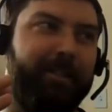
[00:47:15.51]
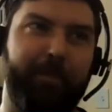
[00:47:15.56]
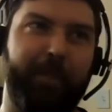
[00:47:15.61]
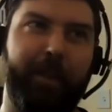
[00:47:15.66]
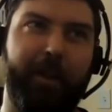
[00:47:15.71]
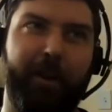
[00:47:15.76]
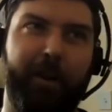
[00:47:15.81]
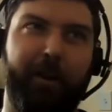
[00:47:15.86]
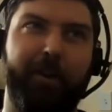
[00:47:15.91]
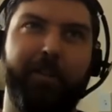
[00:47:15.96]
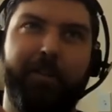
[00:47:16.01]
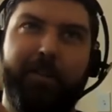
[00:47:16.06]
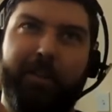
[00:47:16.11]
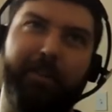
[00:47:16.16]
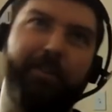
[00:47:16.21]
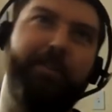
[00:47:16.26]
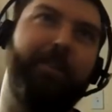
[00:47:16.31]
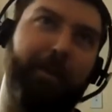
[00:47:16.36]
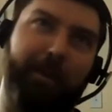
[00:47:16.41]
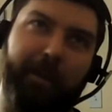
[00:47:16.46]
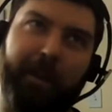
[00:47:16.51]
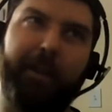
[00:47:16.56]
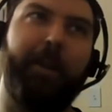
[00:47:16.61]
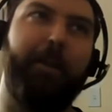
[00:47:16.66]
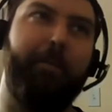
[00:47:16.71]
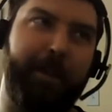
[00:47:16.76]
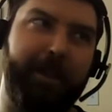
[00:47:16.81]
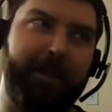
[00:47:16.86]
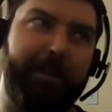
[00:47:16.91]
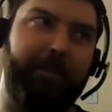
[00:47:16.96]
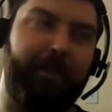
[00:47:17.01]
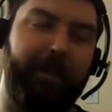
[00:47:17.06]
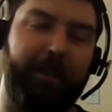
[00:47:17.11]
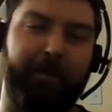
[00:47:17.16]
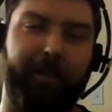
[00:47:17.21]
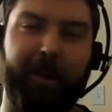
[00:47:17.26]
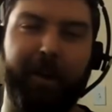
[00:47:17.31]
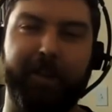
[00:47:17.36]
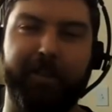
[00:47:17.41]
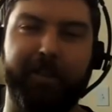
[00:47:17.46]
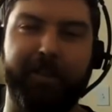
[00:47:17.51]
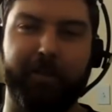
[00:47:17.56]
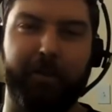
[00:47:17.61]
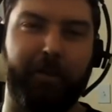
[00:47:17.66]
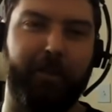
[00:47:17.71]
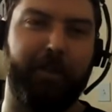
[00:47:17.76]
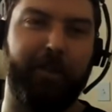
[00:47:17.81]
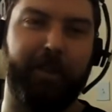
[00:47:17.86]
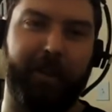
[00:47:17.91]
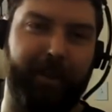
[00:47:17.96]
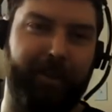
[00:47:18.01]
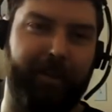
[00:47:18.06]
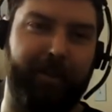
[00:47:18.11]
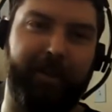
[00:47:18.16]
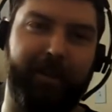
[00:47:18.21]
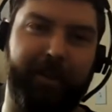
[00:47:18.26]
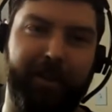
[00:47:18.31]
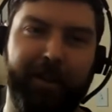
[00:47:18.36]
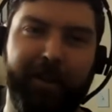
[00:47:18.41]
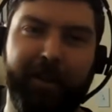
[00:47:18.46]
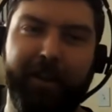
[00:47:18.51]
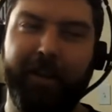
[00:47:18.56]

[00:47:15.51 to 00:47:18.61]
you know it's is a, like a piece of advice or like a